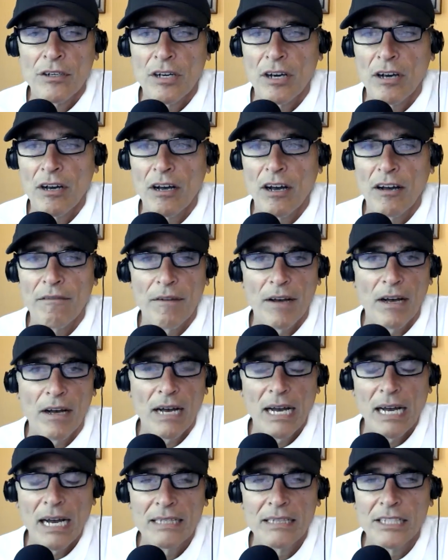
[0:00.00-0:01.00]
a, a
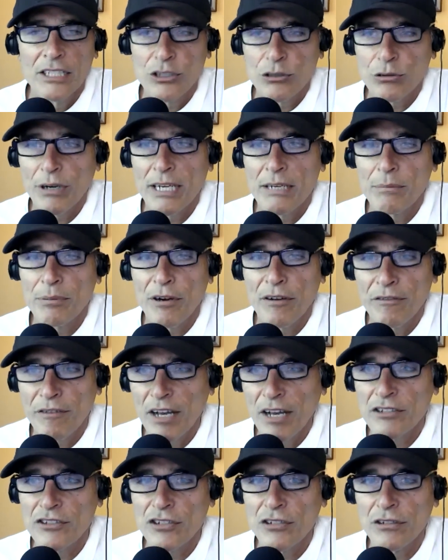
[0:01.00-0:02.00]
highly trained
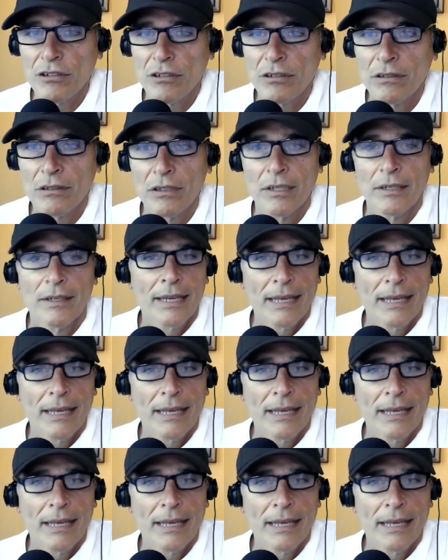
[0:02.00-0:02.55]
professional,